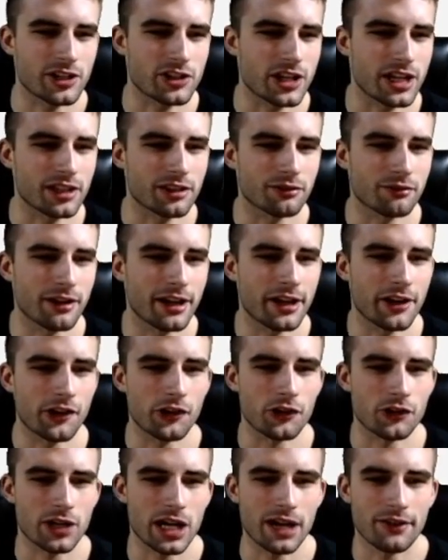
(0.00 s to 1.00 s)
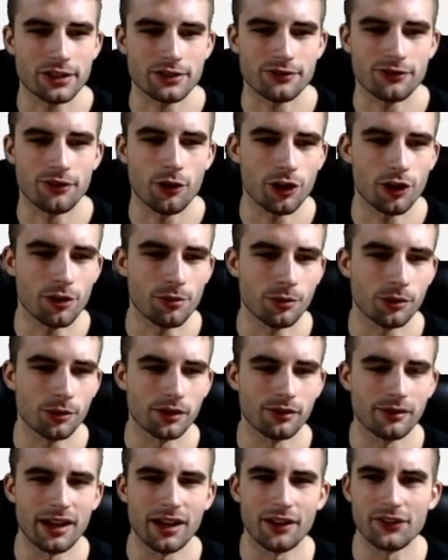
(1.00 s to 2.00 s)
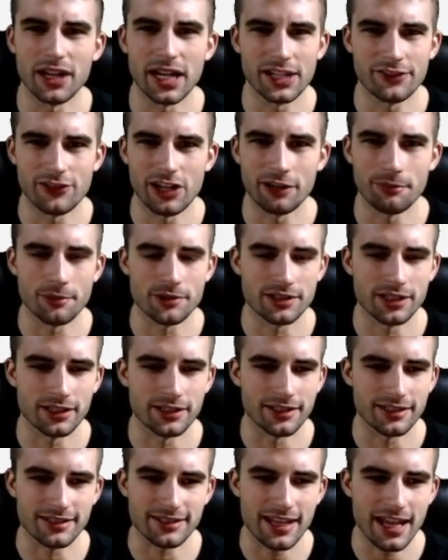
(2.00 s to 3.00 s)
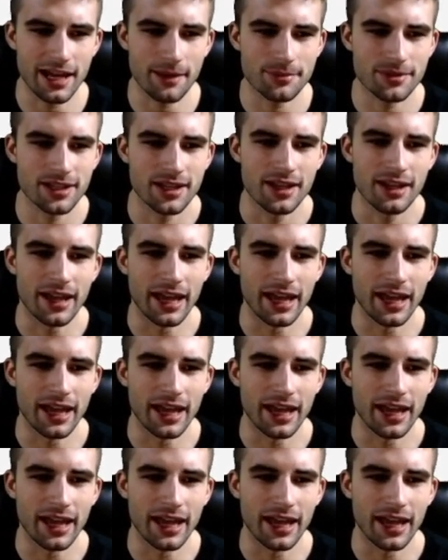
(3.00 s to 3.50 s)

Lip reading: Jalen Reagor and Travis Fulgham were around 95% of the snaps.